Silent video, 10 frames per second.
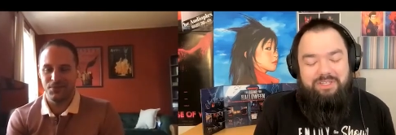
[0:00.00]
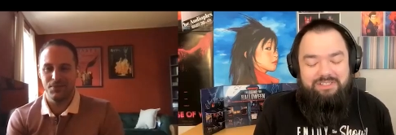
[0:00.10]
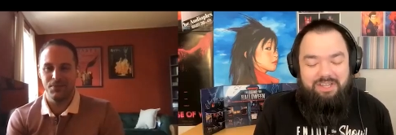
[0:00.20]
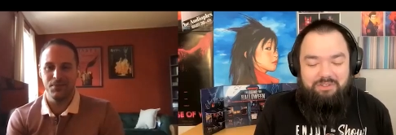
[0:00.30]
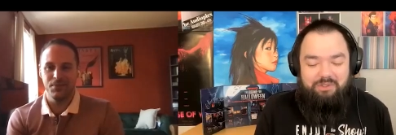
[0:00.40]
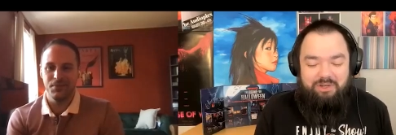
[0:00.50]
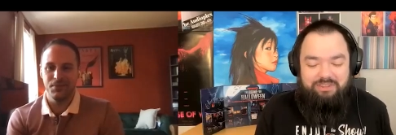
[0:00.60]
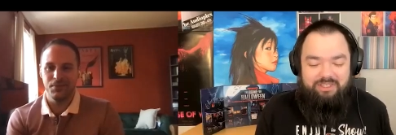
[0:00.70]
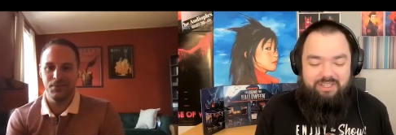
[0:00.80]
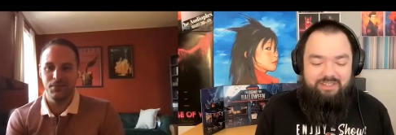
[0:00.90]
Speaker 1: another
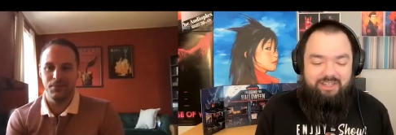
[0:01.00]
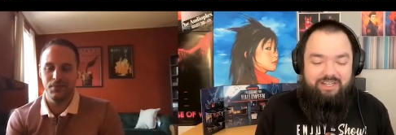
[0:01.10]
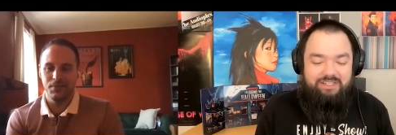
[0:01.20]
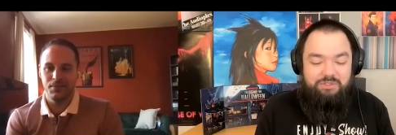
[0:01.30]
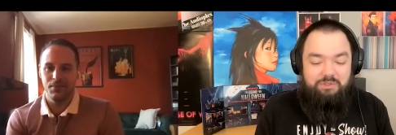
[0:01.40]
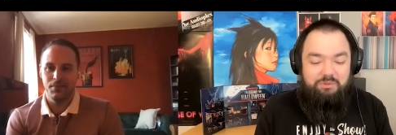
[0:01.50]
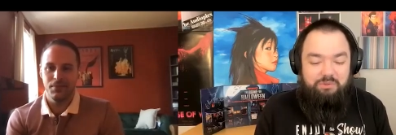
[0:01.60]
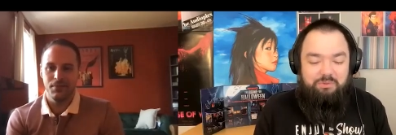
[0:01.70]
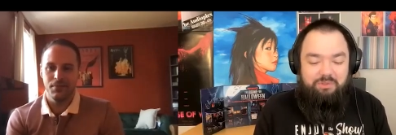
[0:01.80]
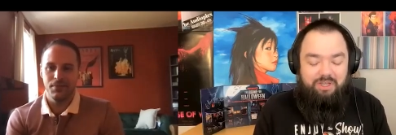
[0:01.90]
great thing that I
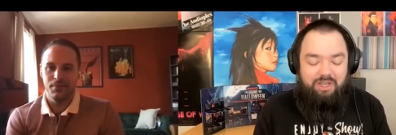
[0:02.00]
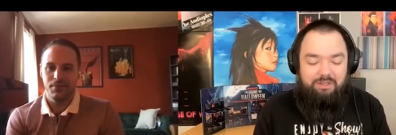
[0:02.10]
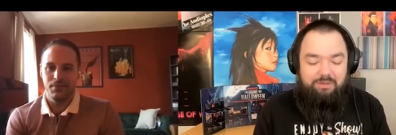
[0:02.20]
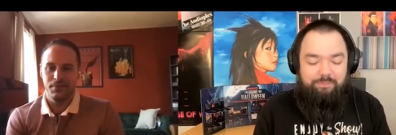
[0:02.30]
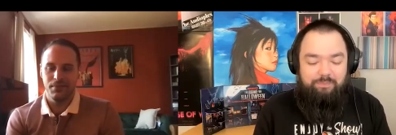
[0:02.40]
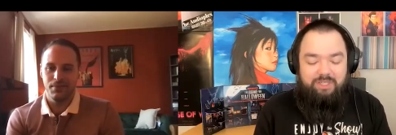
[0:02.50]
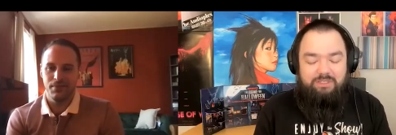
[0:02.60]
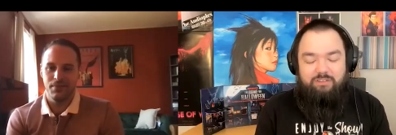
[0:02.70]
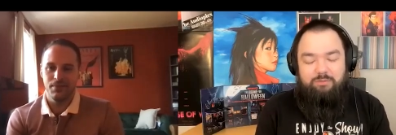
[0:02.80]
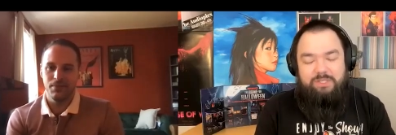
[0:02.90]
do, um, I
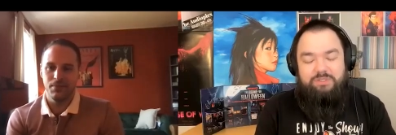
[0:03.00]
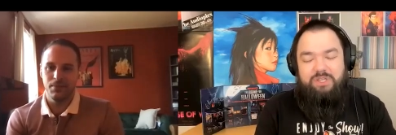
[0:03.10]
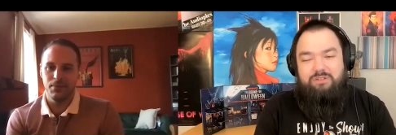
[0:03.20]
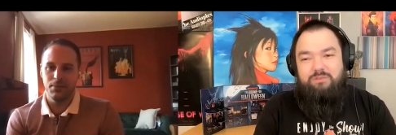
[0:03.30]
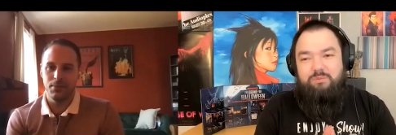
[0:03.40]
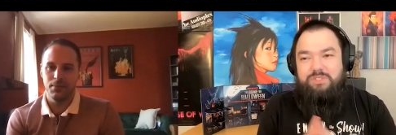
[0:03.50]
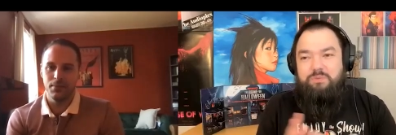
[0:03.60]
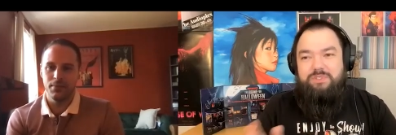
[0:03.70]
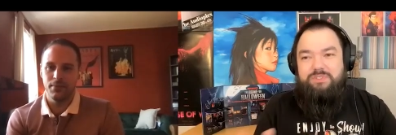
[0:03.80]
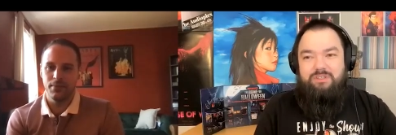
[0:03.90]
love about Shudder,
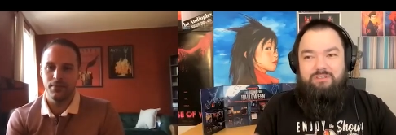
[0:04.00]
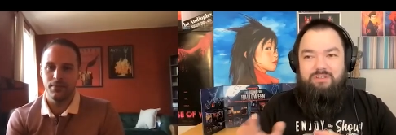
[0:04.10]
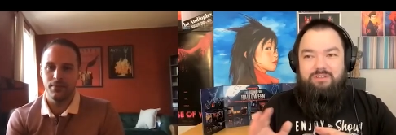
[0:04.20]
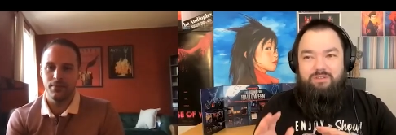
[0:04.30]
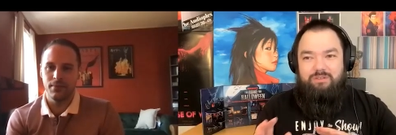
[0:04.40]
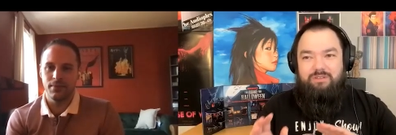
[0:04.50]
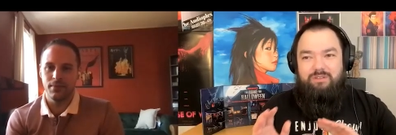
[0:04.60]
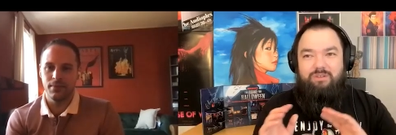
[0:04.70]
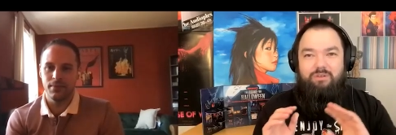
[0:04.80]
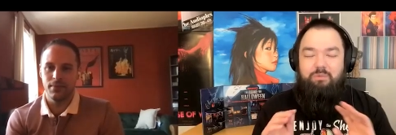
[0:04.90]
which was,
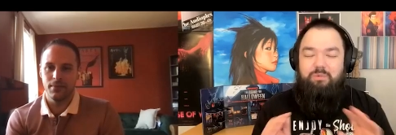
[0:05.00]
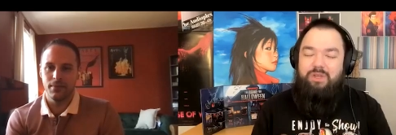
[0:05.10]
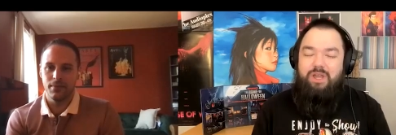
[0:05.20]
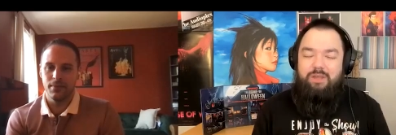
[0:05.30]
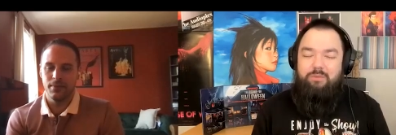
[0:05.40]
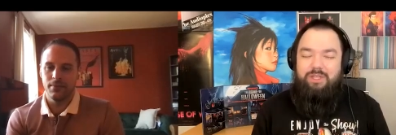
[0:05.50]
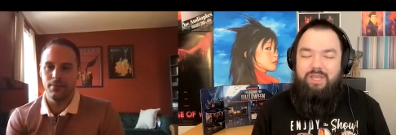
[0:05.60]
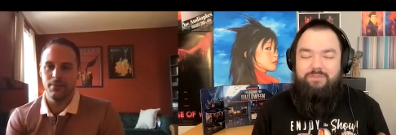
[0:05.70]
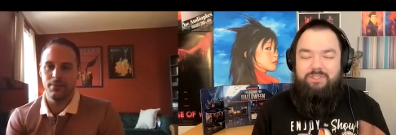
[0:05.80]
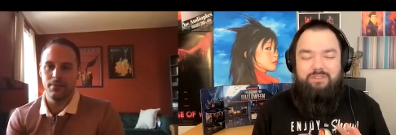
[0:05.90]
I will
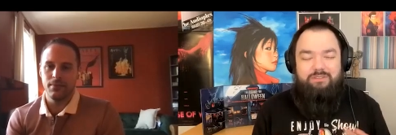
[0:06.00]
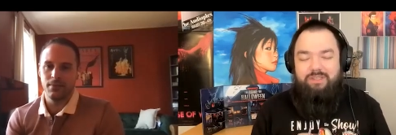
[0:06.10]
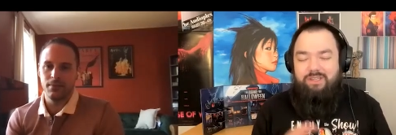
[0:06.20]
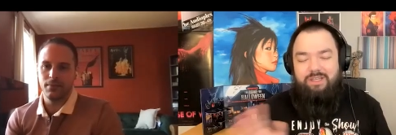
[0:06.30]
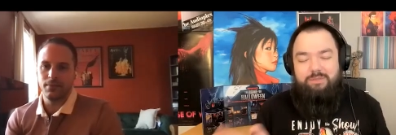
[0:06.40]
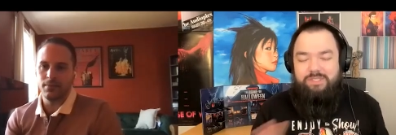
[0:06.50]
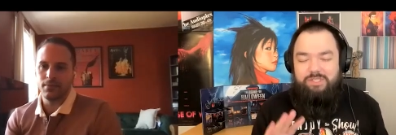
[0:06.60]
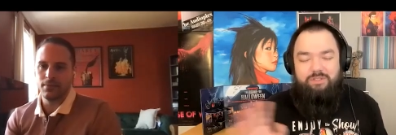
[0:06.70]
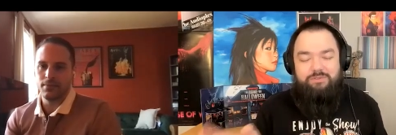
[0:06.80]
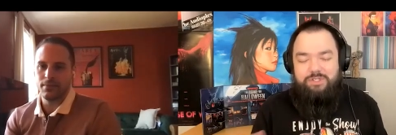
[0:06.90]
have to, yeah, I'm a
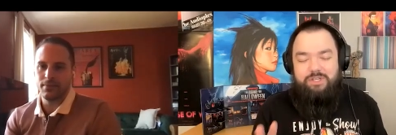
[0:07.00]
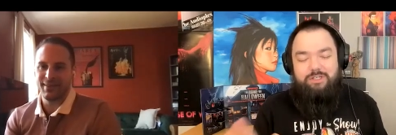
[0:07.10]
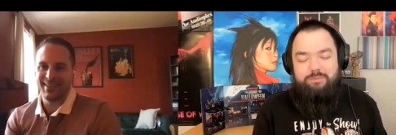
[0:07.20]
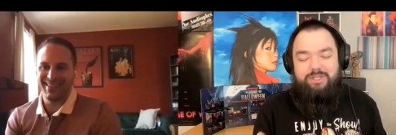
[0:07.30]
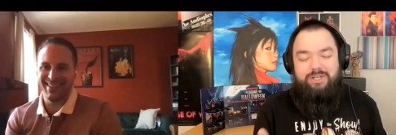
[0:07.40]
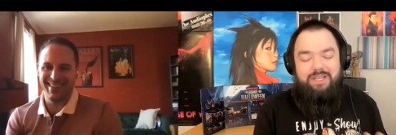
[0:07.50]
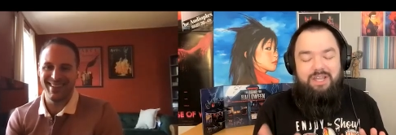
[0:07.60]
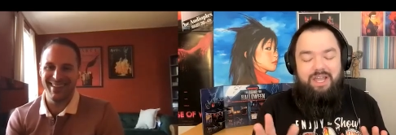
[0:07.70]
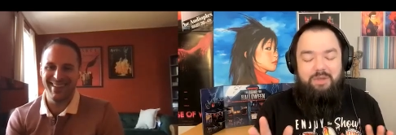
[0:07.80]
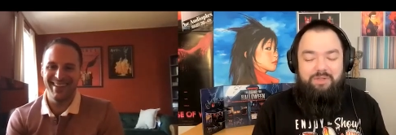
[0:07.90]
shill for Shudder, but I,
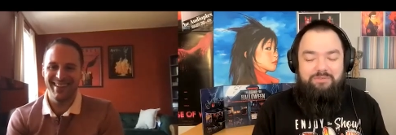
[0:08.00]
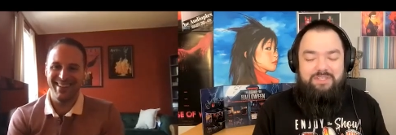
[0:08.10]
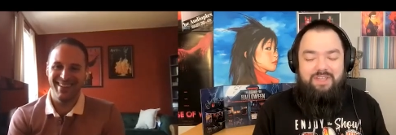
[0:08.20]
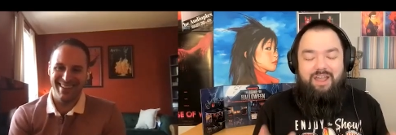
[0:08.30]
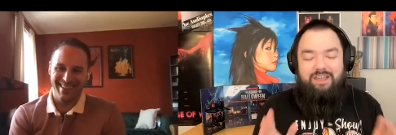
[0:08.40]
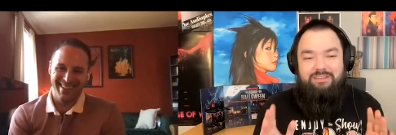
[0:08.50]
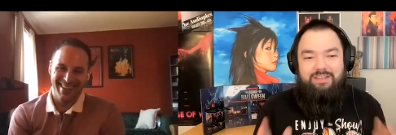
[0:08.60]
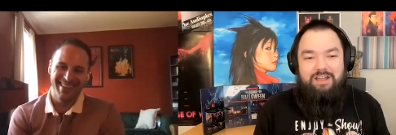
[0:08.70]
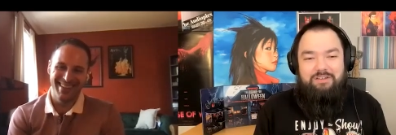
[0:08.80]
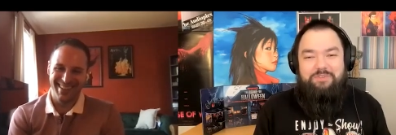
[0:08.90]
I will have to say I
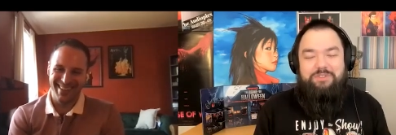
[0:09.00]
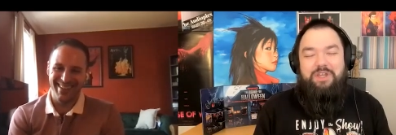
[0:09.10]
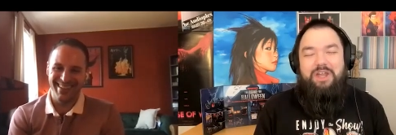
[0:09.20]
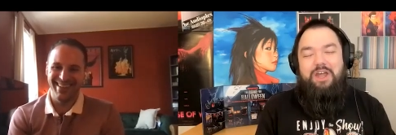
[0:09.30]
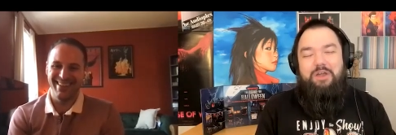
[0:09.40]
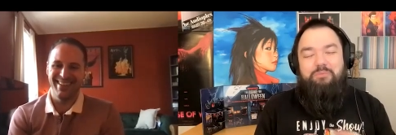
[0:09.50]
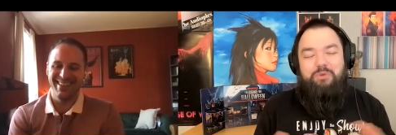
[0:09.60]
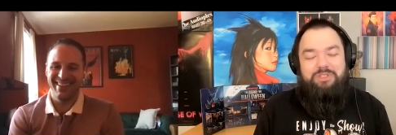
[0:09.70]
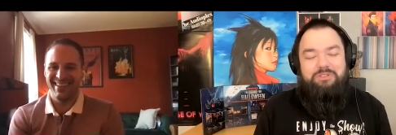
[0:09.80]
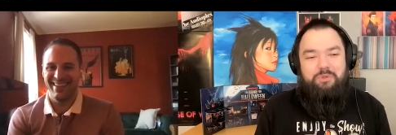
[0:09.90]
loved um,
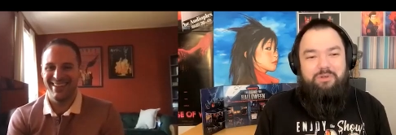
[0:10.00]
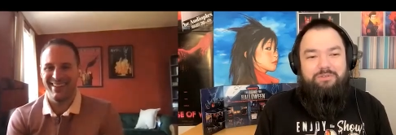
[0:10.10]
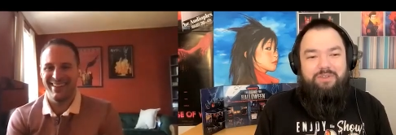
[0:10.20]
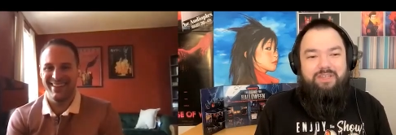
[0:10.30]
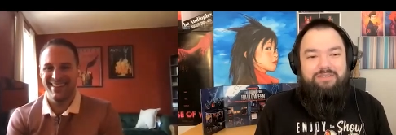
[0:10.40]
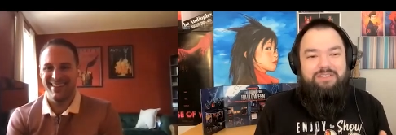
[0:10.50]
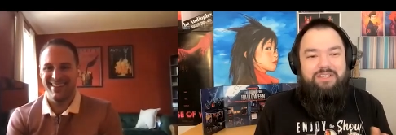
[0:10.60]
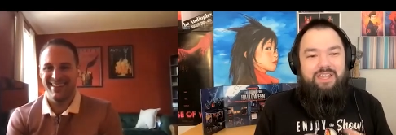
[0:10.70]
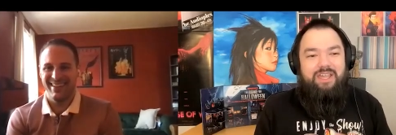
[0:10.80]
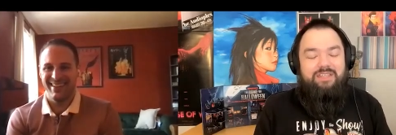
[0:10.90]
Brooklyn Horror Fest
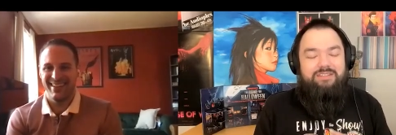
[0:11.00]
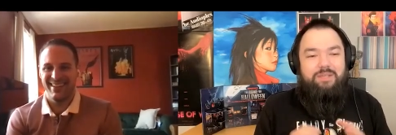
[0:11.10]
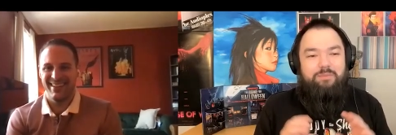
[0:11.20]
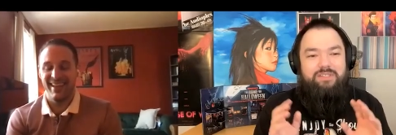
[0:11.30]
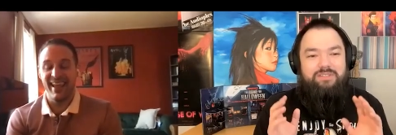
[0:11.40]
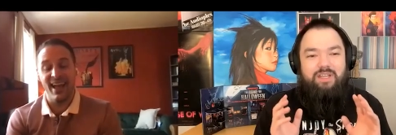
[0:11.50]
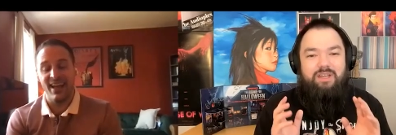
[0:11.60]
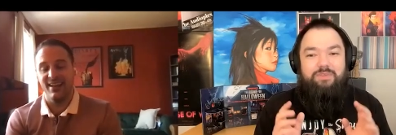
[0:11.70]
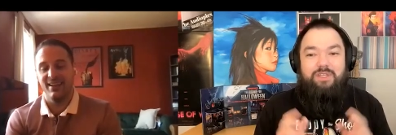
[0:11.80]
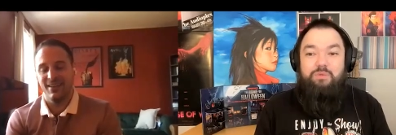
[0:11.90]
and some of the
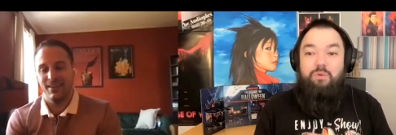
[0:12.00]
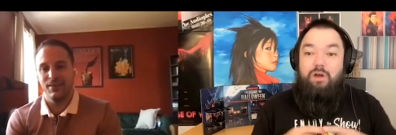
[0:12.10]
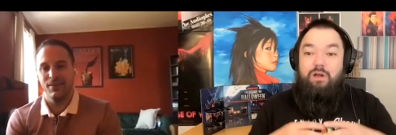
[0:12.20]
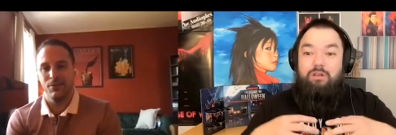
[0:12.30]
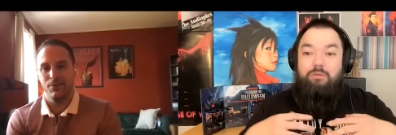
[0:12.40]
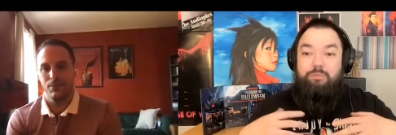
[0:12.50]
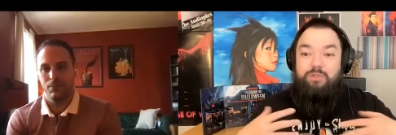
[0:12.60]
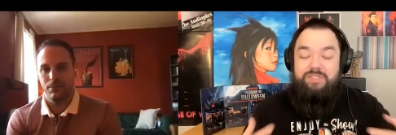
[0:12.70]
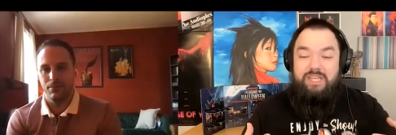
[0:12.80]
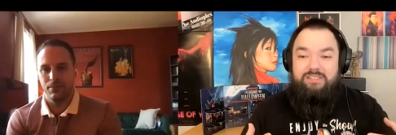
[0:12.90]
stuff yeah. that you all
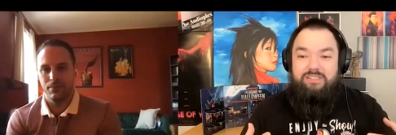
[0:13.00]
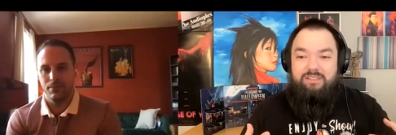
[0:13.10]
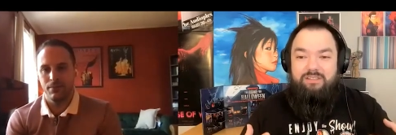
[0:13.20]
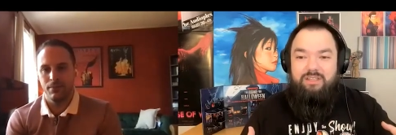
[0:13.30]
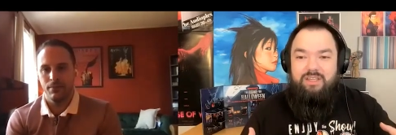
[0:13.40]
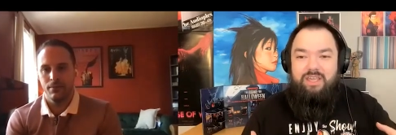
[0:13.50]
presented,